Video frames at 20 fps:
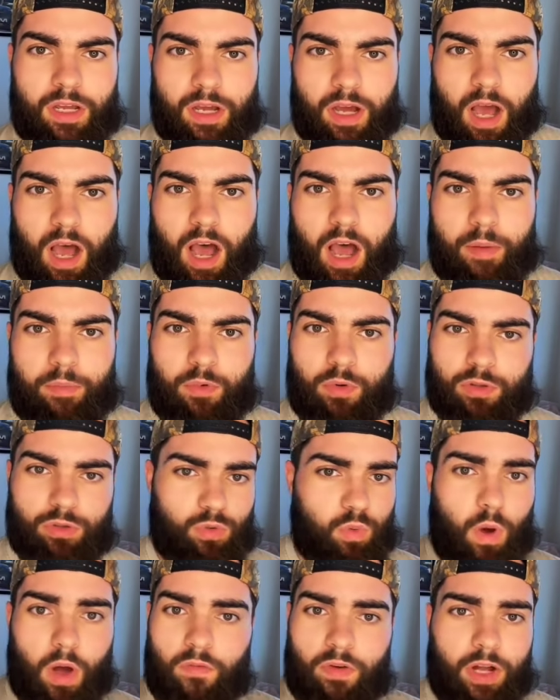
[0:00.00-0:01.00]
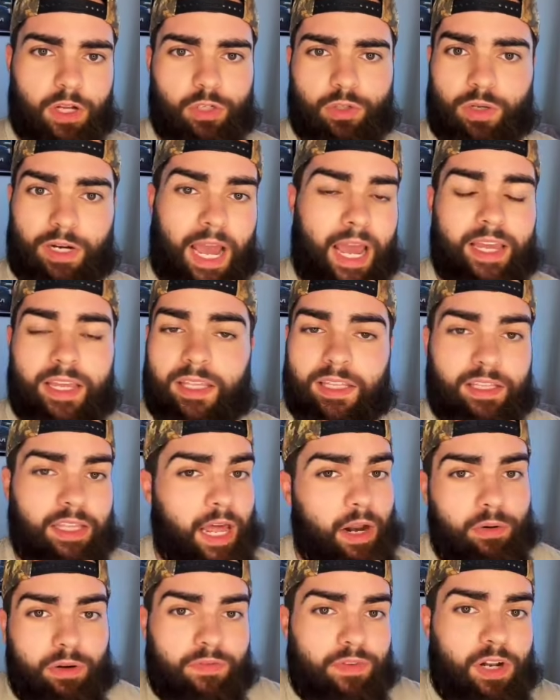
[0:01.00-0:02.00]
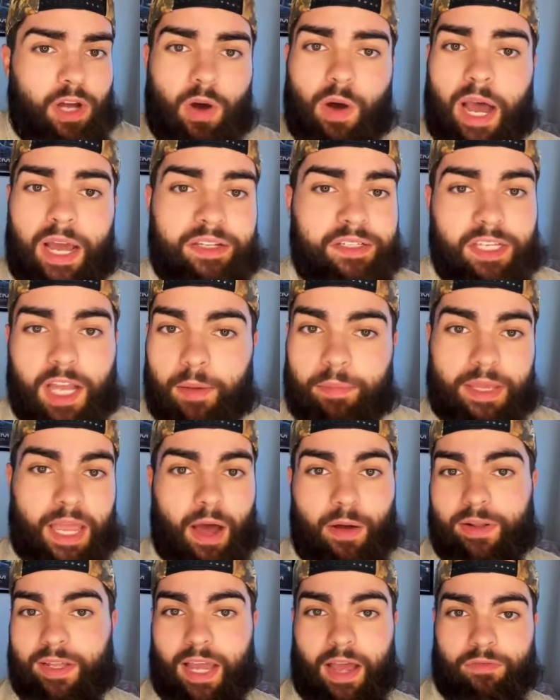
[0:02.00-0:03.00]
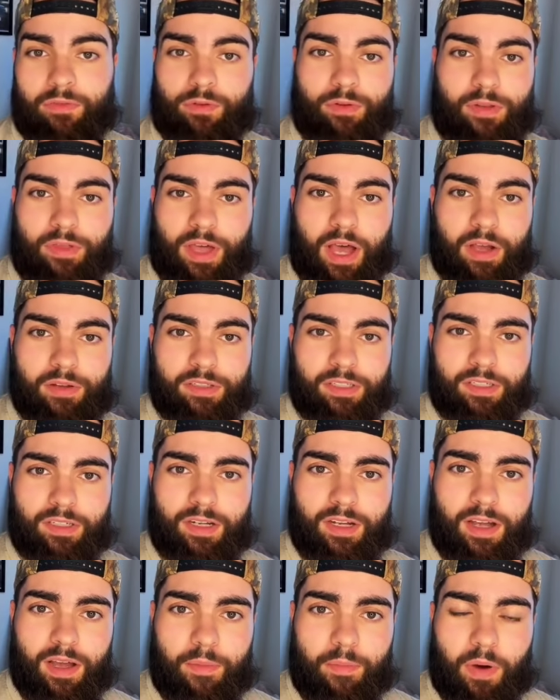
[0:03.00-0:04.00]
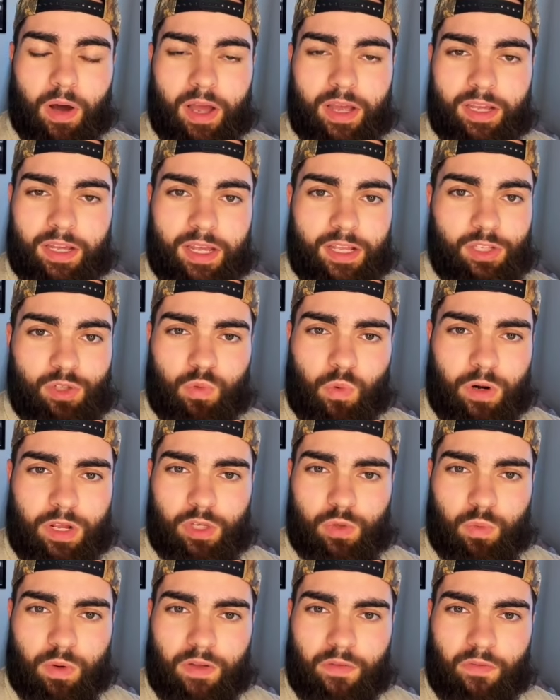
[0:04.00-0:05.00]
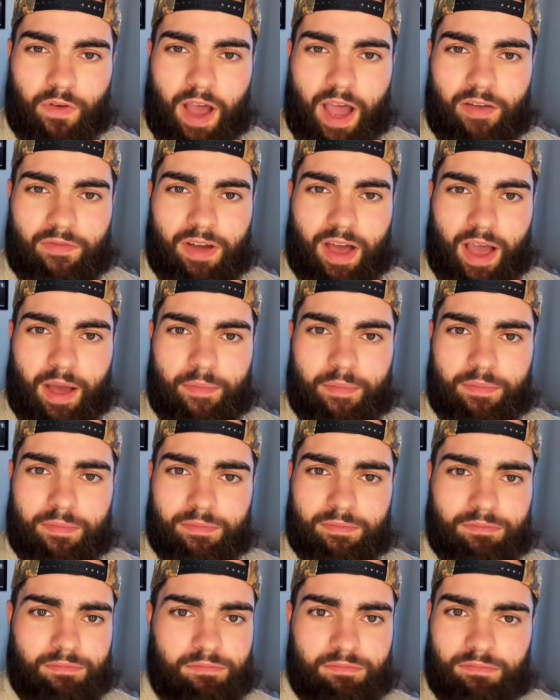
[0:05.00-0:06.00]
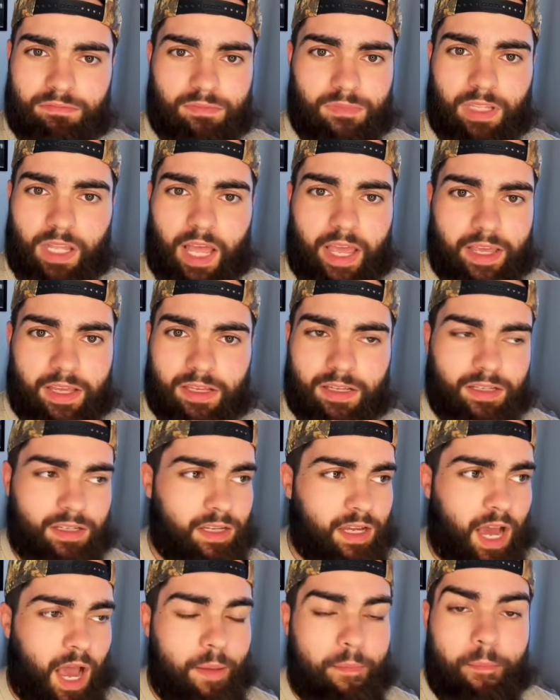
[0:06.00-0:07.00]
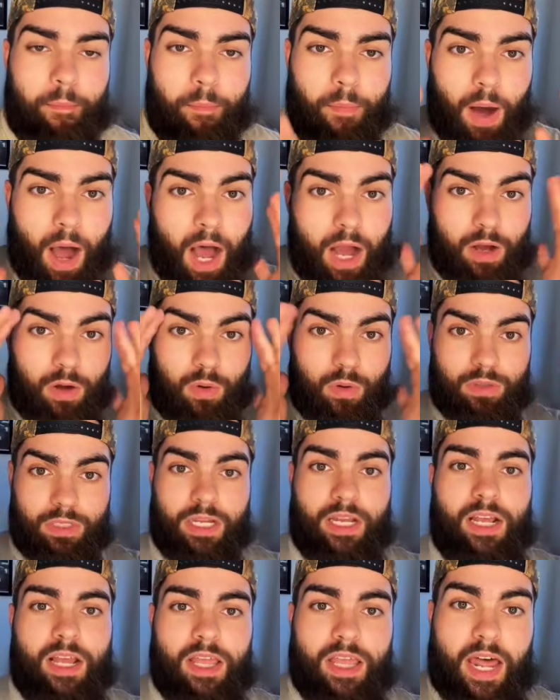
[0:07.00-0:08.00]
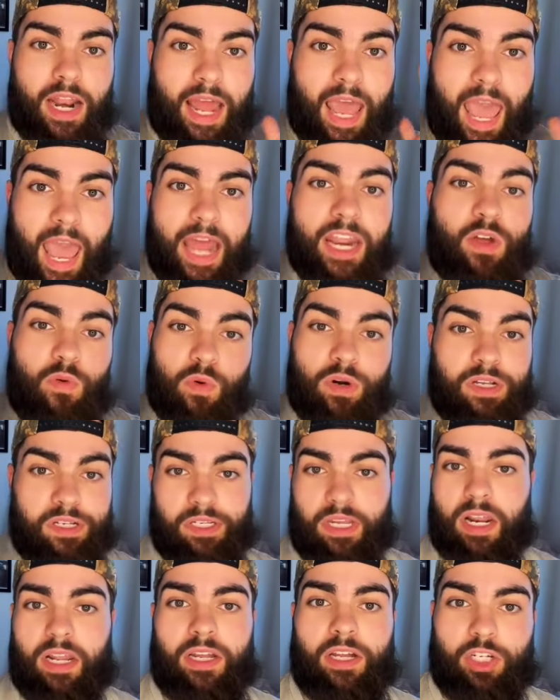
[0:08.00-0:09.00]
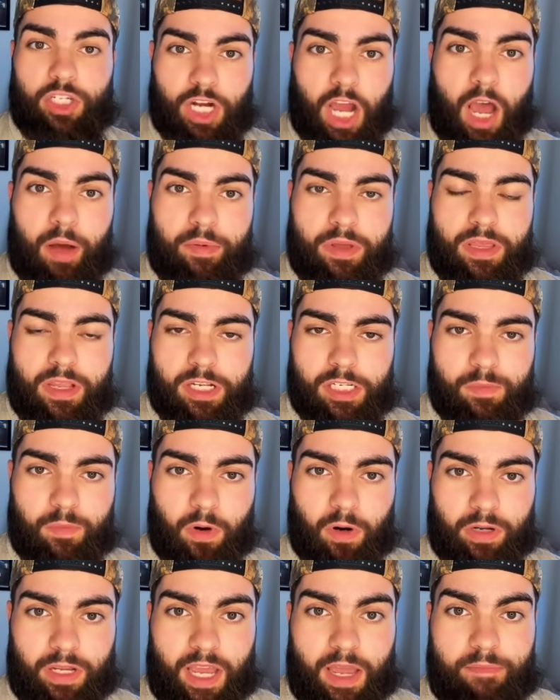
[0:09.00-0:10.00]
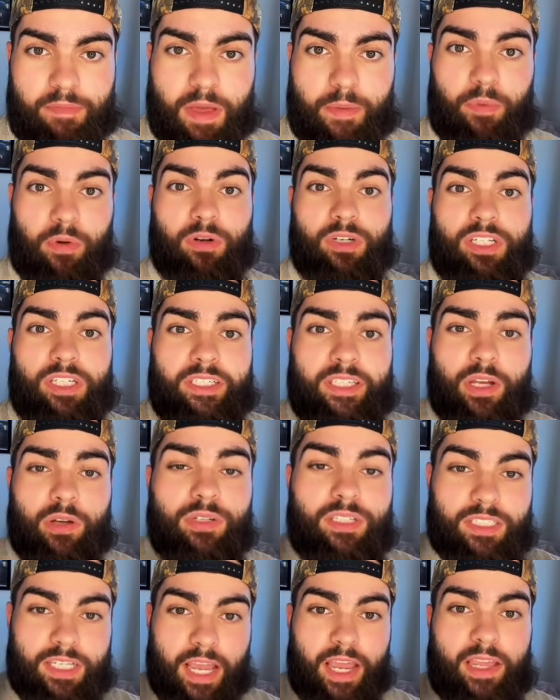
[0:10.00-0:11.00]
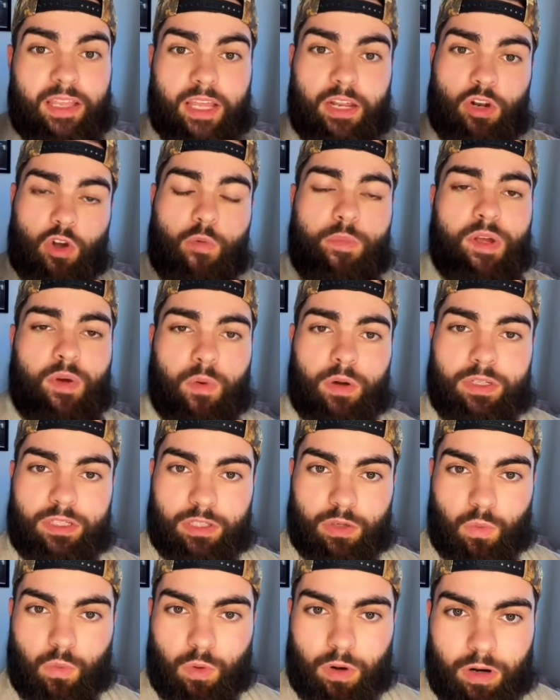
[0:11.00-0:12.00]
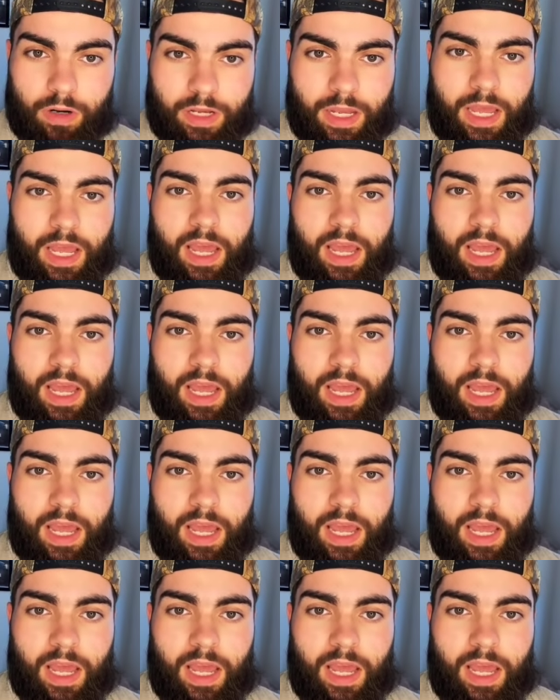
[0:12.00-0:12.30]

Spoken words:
Or 1,200. I don't even know. I stopped counting after 1,000. But in 2025, I'm boggled that anyone is getting a job in this market. And people are still saying that nobody wants to work.